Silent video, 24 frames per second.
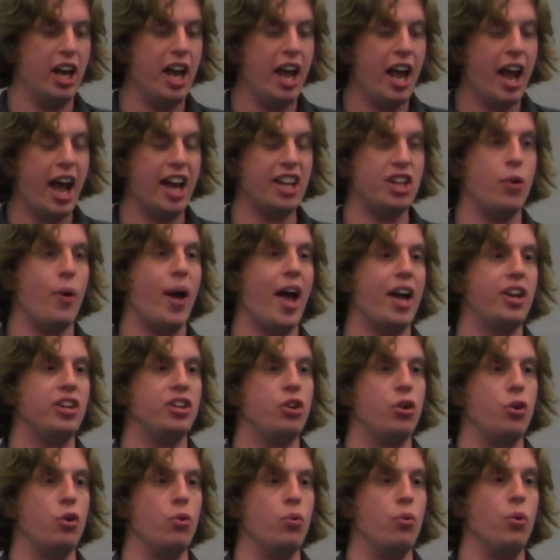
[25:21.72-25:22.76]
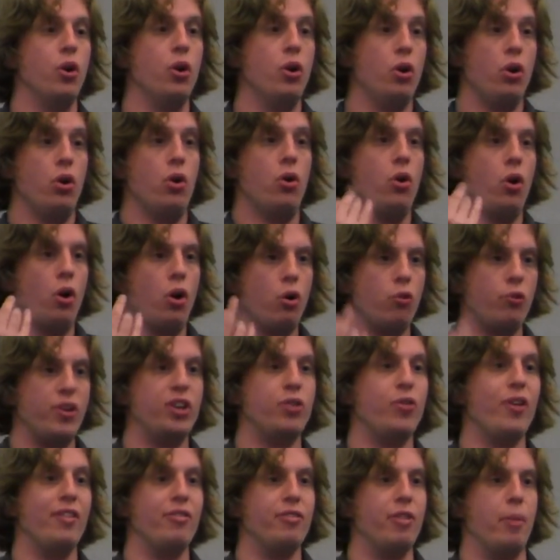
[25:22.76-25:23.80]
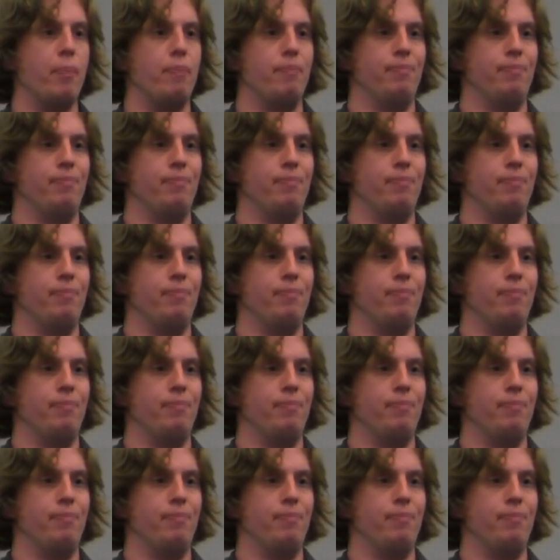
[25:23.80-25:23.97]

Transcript: and you had to retrieve them.